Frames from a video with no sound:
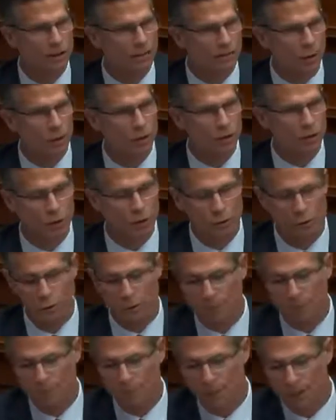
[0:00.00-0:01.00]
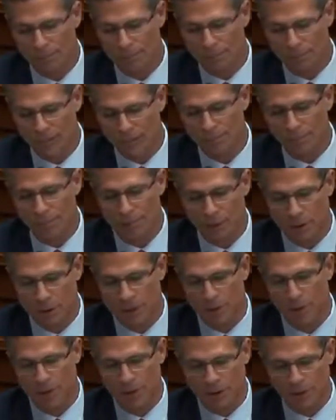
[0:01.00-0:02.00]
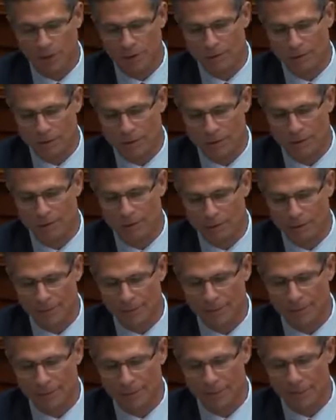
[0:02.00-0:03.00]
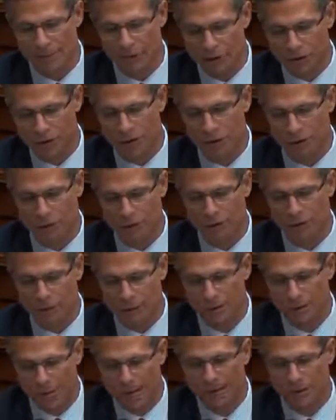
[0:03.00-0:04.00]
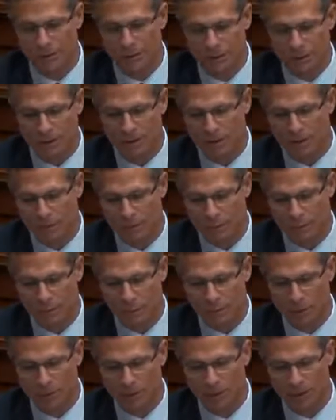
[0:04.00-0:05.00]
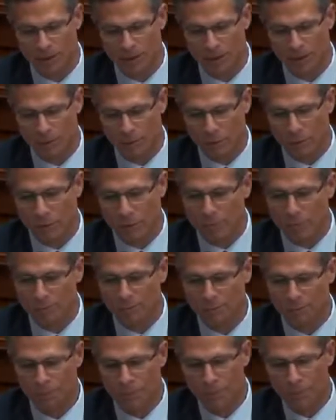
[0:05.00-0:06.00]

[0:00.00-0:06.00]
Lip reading: and spoke to my department and other cabinet members about the importance of that role.